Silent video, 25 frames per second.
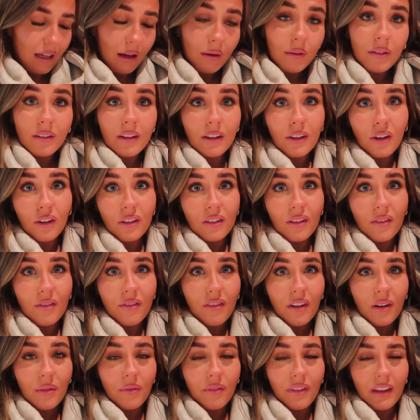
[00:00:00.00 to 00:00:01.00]
yeah, I've still got some
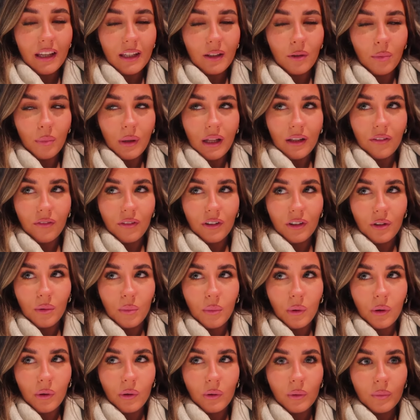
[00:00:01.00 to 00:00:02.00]
fun things planned for
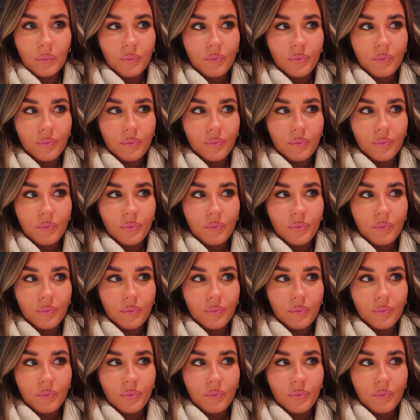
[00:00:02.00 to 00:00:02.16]
tomorrow.